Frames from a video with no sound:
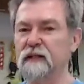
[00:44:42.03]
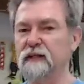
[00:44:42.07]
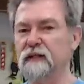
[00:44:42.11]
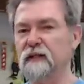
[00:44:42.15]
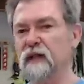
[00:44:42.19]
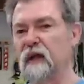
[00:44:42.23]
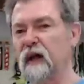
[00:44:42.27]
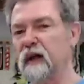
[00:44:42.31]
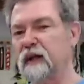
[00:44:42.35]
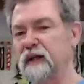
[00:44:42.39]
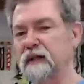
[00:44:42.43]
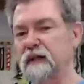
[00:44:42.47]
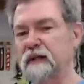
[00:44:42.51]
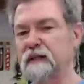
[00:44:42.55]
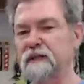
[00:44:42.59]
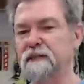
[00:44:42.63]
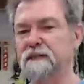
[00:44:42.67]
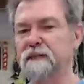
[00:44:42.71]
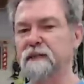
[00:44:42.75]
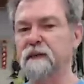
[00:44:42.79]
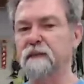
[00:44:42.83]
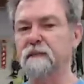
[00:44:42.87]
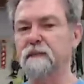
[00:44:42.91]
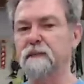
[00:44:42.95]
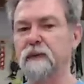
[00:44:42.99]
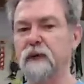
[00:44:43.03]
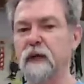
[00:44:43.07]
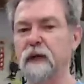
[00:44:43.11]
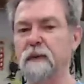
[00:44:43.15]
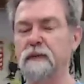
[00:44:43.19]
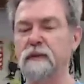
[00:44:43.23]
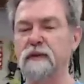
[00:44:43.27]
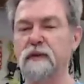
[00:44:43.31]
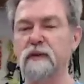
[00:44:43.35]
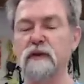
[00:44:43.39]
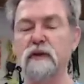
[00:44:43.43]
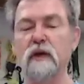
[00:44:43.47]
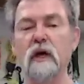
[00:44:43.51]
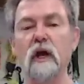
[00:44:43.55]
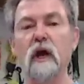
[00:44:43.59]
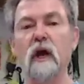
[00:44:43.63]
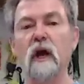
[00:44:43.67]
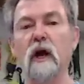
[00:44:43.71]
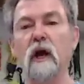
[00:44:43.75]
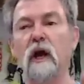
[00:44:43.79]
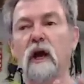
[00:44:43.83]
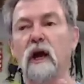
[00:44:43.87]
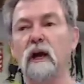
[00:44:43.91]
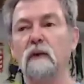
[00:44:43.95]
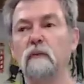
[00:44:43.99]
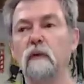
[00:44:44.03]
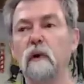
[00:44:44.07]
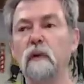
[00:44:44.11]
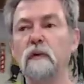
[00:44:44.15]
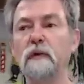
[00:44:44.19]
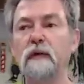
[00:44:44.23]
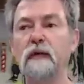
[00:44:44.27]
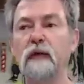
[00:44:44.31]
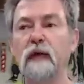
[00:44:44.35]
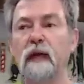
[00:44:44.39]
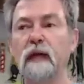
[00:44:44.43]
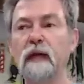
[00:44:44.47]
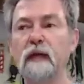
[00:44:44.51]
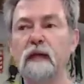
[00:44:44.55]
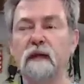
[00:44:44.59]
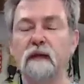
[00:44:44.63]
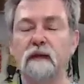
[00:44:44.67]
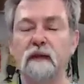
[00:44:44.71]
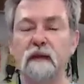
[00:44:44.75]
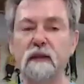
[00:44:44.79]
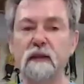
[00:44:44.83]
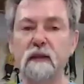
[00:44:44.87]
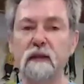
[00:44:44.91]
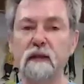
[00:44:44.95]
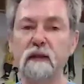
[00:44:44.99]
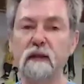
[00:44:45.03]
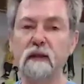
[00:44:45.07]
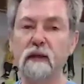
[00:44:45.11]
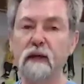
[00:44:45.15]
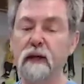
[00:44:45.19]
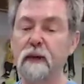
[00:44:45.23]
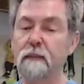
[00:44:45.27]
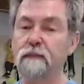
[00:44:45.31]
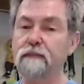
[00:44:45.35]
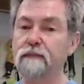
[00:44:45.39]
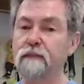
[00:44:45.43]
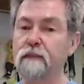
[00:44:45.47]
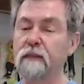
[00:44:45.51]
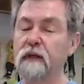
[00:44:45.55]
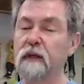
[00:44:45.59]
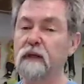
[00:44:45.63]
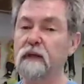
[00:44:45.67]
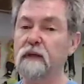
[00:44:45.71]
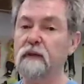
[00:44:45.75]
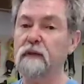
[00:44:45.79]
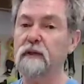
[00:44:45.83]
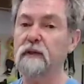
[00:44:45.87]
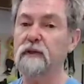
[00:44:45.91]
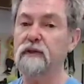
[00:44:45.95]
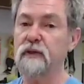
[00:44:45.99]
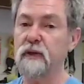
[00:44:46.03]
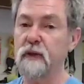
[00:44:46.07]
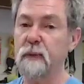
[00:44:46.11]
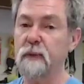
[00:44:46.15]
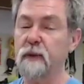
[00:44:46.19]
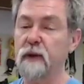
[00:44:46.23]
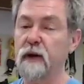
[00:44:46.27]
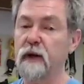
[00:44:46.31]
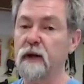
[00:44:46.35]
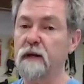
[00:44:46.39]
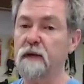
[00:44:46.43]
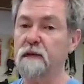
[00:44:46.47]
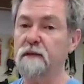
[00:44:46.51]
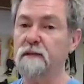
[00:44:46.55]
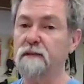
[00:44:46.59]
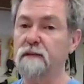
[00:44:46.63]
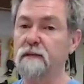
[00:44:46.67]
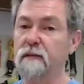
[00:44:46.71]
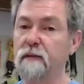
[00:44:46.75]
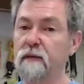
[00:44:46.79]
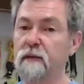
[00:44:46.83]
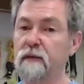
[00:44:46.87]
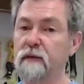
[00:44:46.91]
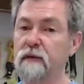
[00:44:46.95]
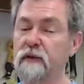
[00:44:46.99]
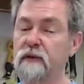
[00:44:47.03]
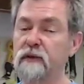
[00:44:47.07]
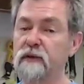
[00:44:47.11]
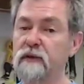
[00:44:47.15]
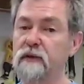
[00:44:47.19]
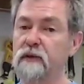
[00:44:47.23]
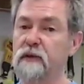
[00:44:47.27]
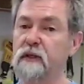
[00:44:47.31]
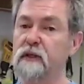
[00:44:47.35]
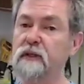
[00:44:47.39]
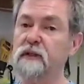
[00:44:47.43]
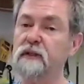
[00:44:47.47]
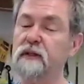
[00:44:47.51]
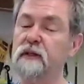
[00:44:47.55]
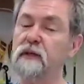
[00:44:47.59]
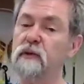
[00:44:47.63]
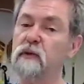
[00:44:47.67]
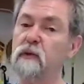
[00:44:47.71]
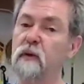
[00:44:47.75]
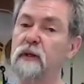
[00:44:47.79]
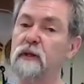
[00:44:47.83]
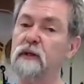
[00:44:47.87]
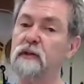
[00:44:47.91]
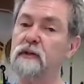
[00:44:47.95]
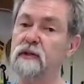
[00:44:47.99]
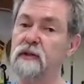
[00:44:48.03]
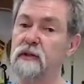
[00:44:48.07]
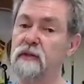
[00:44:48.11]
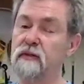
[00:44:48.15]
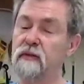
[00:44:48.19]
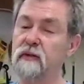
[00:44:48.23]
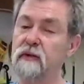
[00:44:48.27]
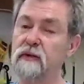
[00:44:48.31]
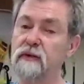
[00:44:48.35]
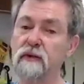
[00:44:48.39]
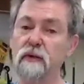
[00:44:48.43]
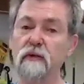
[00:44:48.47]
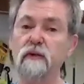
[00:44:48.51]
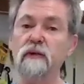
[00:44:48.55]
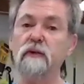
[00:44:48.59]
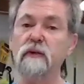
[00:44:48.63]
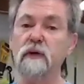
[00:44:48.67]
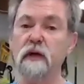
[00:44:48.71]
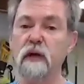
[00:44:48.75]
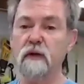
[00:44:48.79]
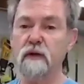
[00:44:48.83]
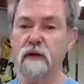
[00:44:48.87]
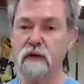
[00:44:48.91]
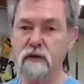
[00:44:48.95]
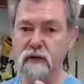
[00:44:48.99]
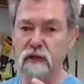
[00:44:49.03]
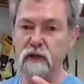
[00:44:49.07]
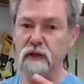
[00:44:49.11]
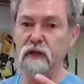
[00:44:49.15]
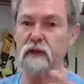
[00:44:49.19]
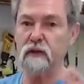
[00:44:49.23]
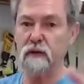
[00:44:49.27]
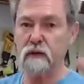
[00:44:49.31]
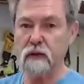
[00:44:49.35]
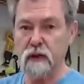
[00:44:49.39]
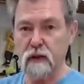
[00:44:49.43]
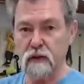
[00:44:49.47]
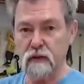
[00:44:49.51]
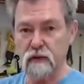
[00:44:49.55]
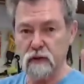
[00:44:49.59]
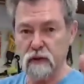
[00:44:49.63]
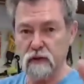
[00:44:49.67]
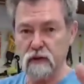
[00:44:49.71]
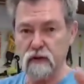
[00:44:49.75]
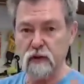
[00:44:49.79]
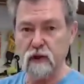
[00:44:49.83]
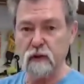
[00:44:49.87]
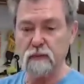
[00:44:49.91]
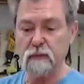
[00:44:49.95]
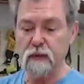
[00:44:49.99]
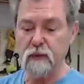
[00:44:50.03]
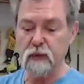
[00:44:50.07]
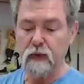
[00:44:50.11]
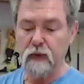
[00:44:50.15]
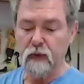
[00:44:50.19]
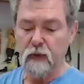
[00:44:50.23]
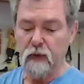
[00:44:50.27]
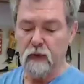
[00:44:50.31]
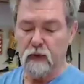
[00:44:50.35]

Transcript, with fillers: slightly different purposes. I will be getting the separator for the CT26 very soon. You know, this thing that goes on top,